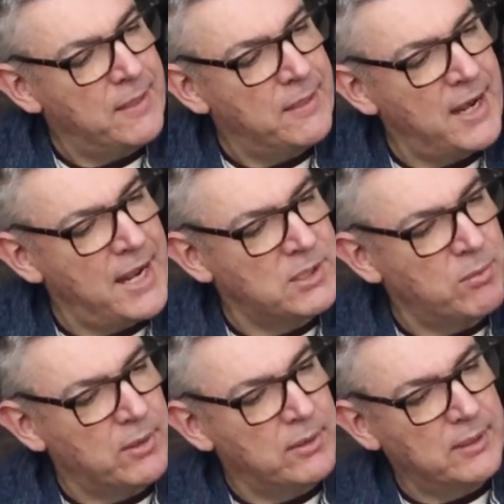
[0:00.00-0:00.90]
next
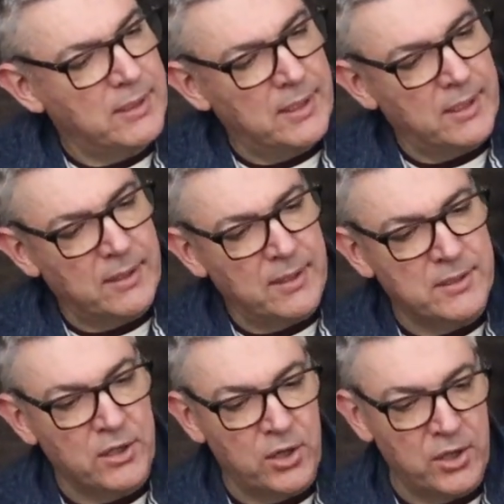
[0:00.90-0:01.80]
one
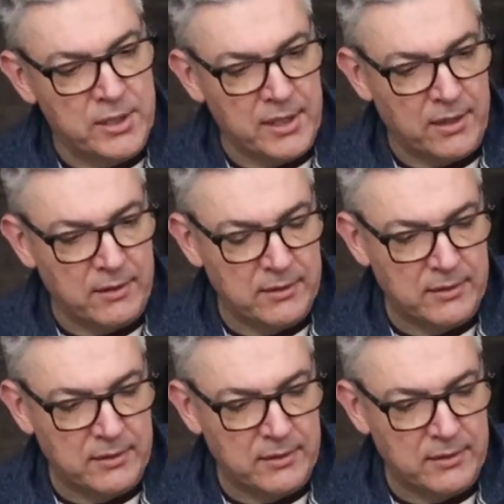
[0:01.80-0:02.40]
is an Erdinger.